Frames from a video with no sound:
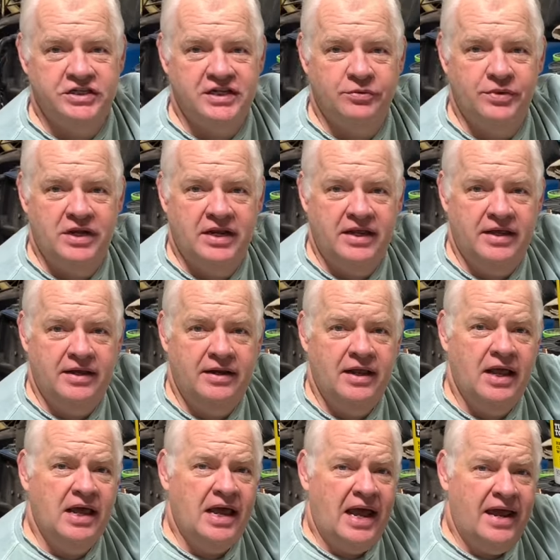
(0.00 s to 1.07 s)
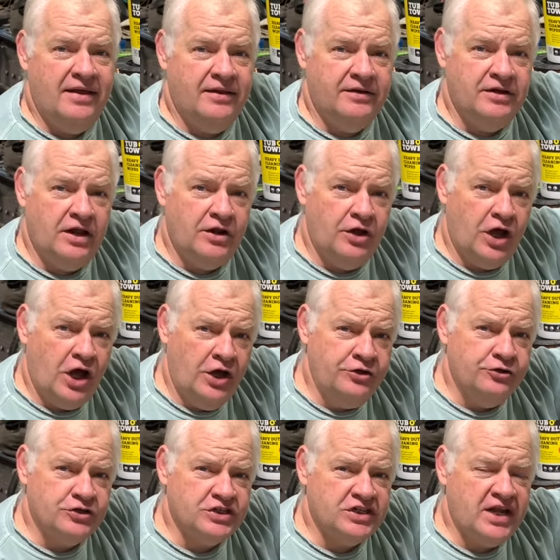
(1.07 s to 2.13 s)
that we did and
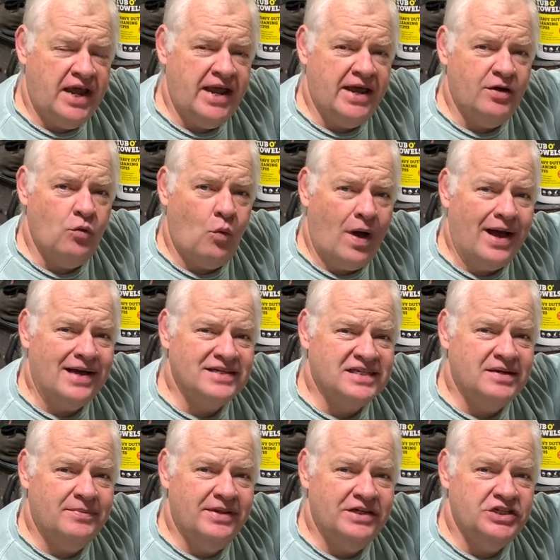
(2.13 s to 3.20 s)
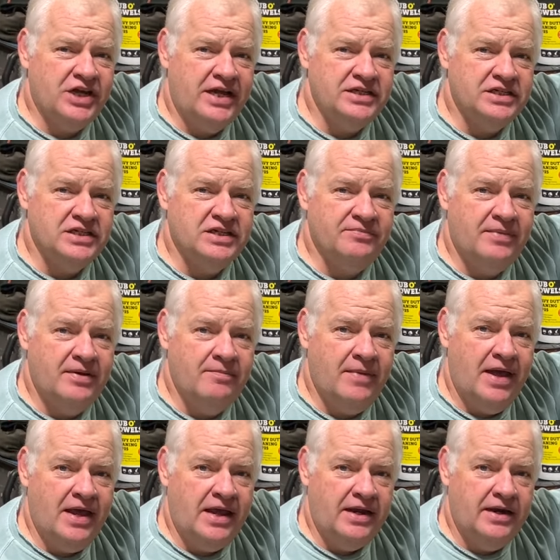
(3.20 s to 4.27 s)
understand why some of the changes have been
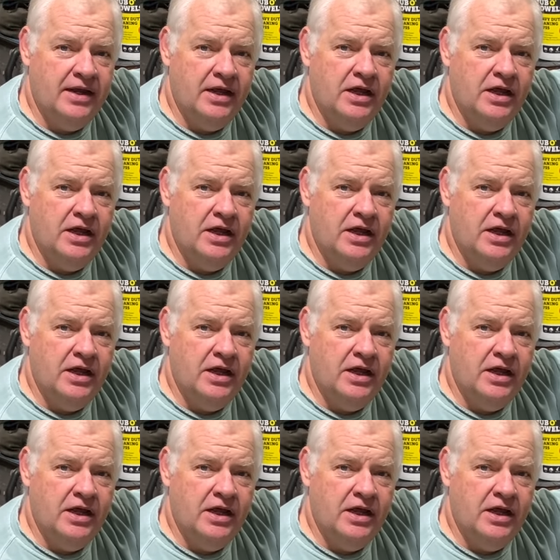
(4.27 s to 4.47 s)
made.